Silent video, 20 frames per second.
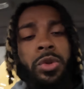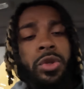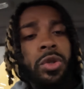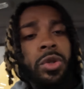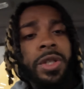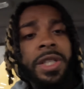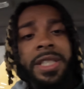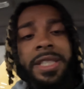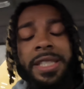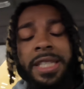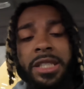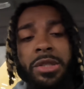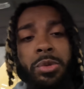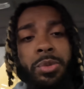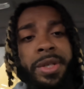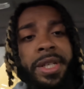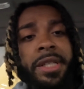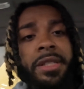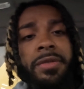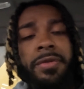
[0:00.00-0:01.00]
was only 6
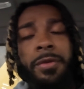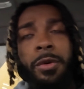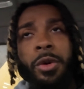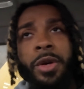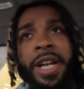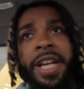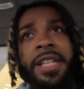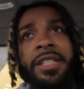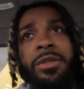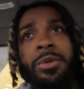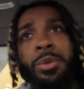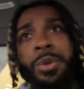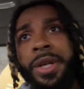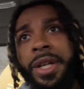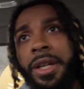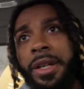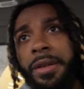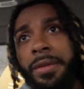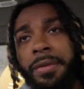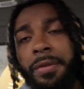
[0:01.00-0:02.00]
weeks, 4 days a
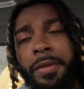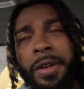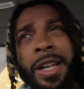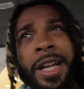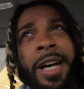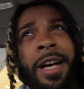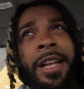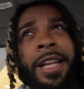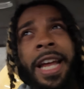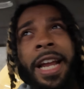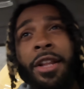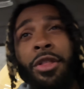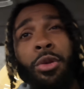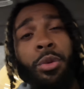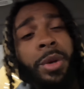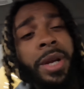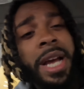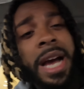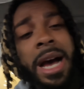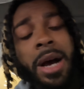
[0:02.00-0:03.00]
week, like
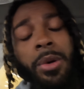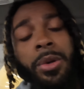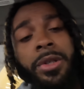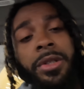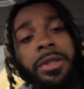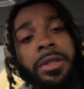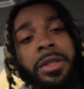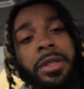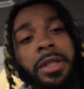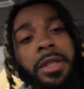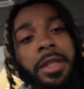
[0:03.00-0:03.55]
3 hours.